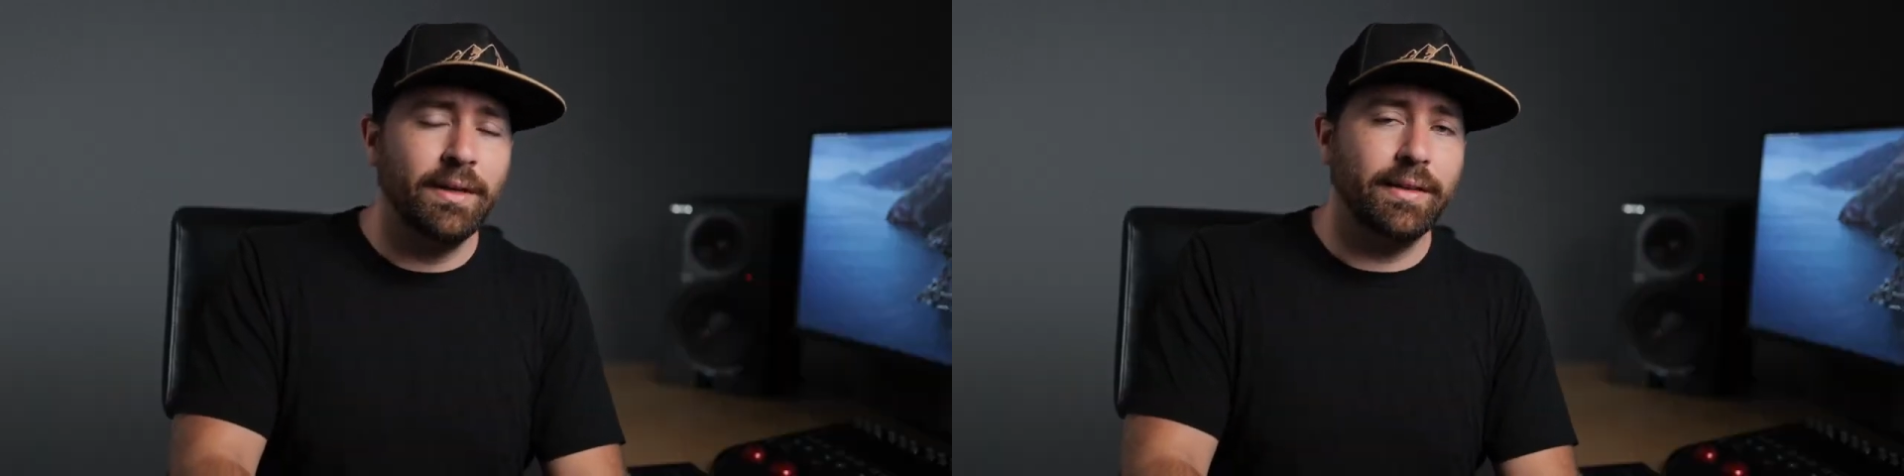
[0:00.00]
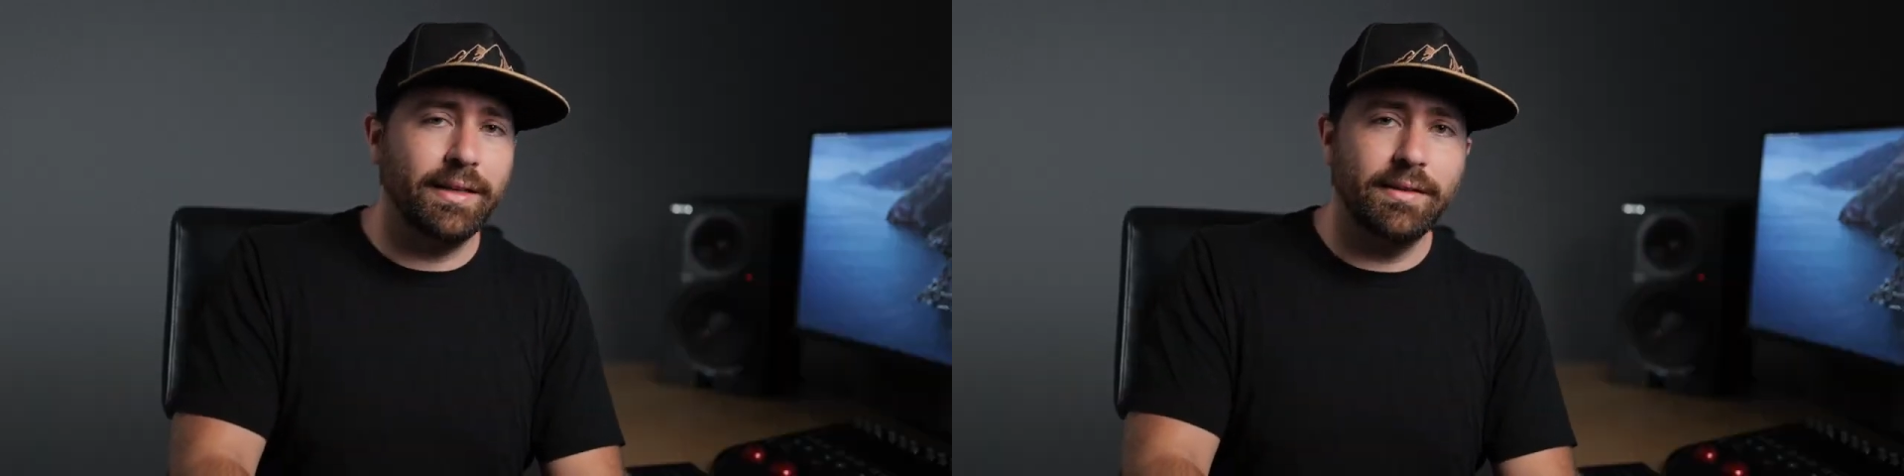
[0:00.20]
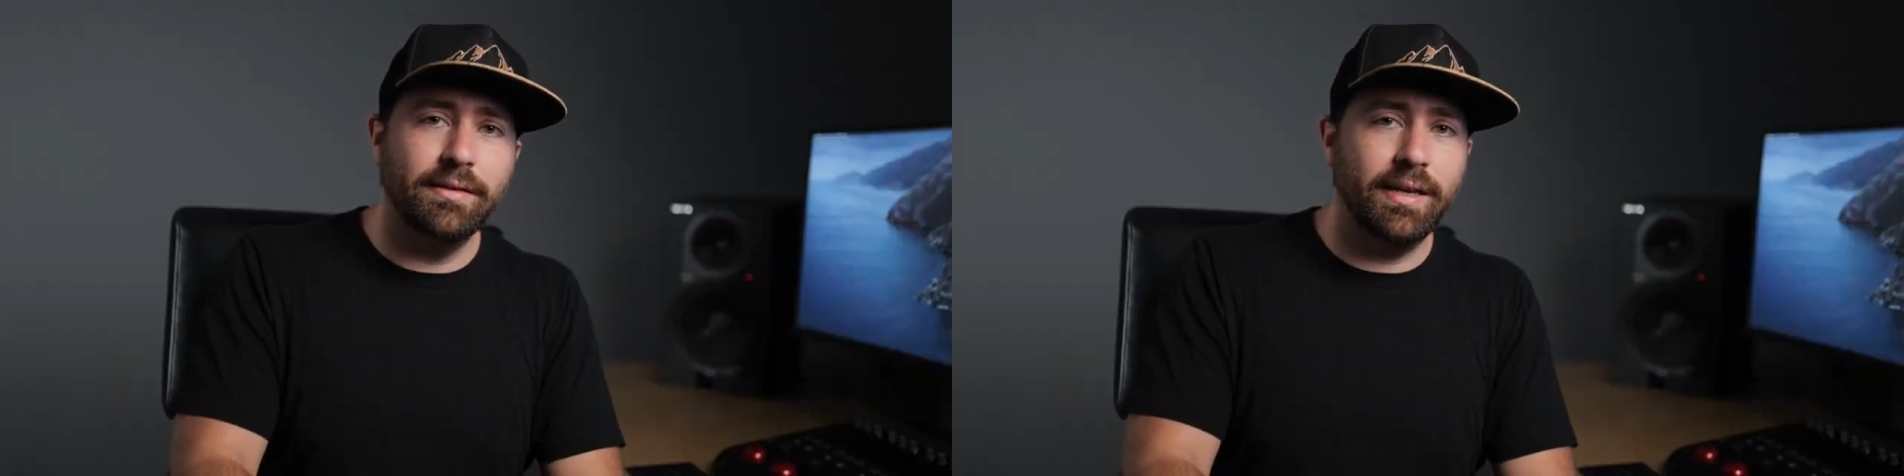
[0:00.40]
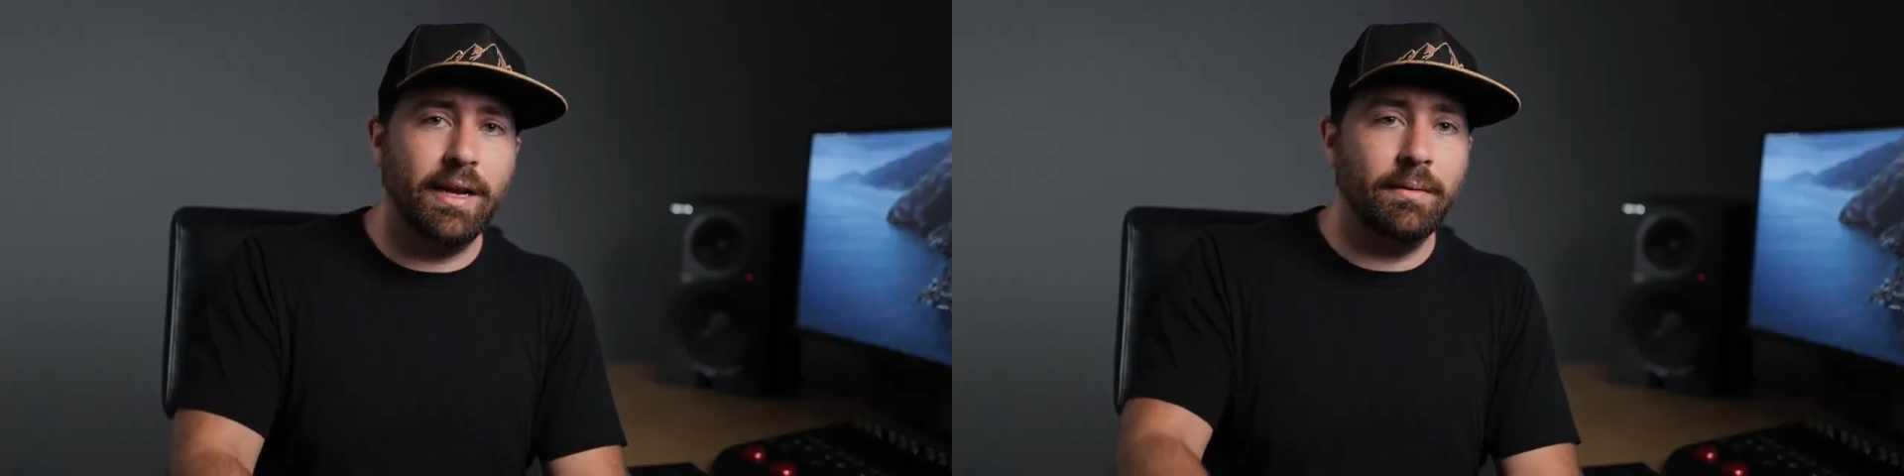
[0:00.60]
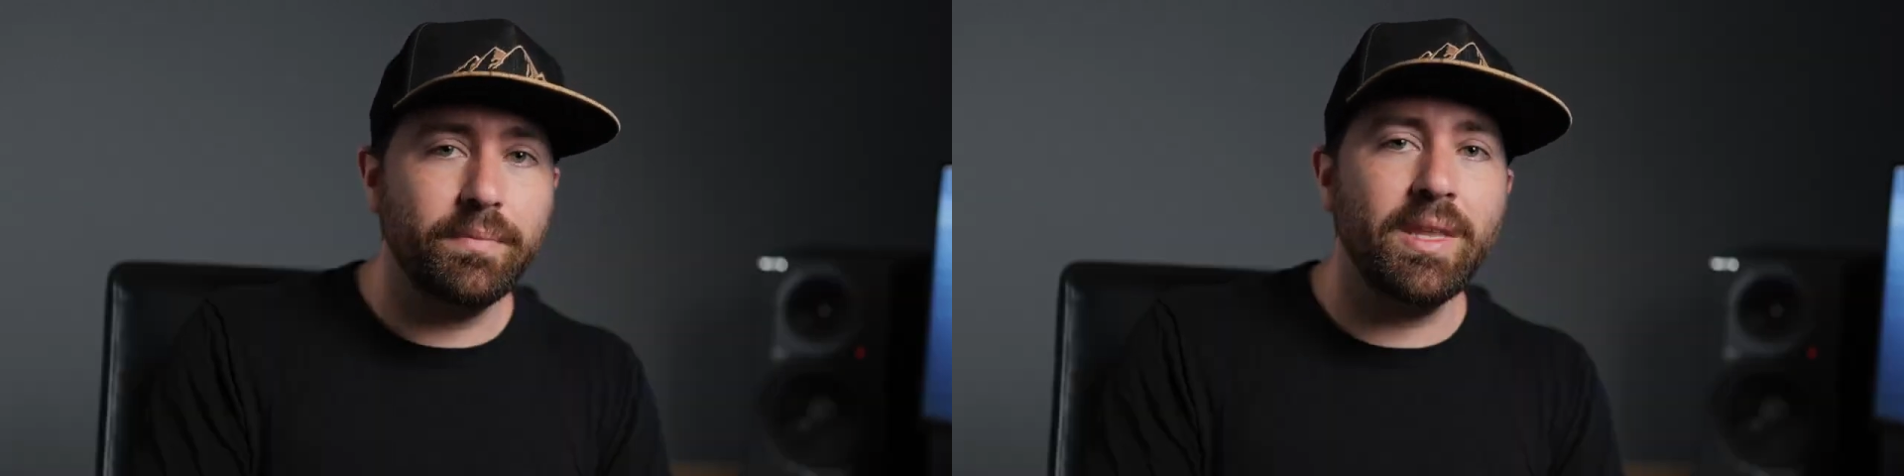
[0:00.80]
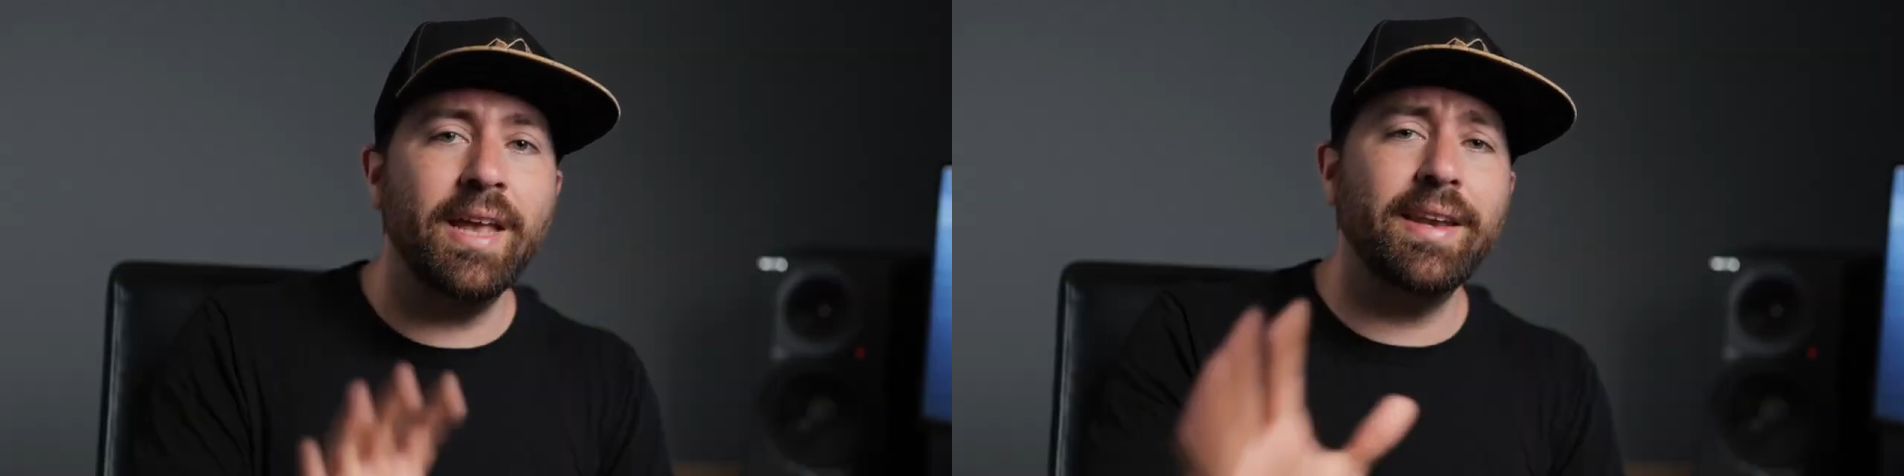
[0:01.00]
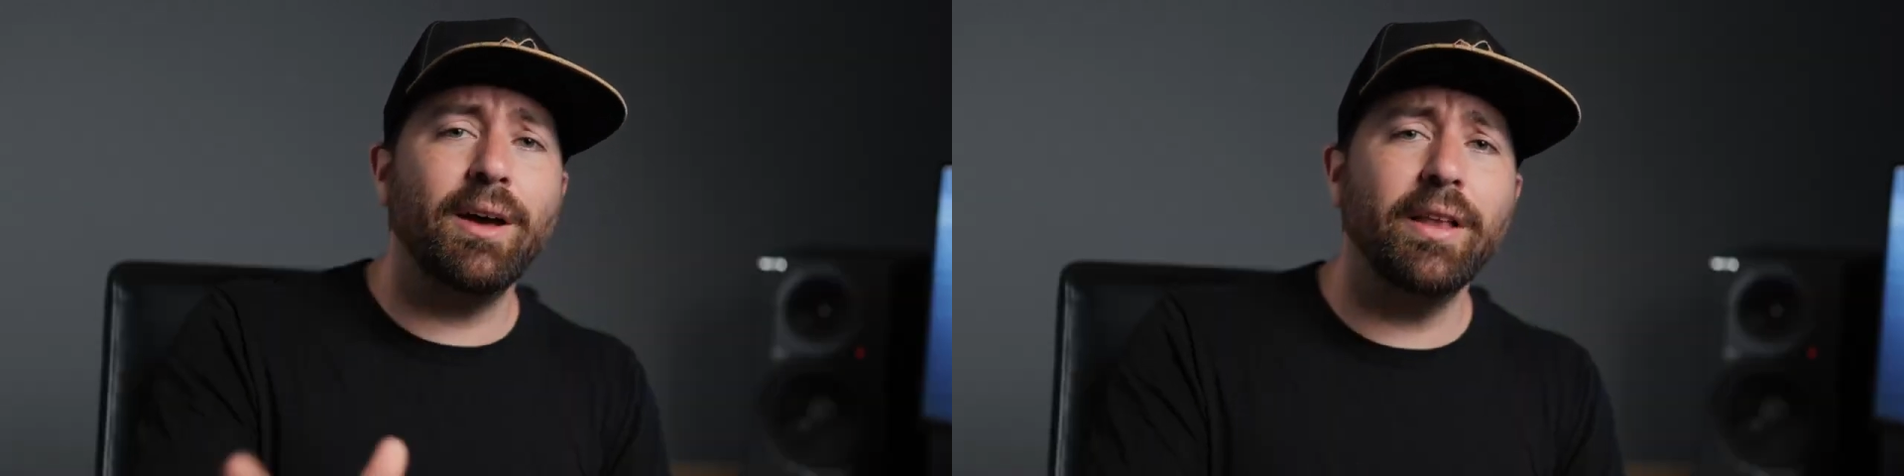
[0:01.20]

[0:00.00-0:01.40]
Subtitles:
That's insane. And now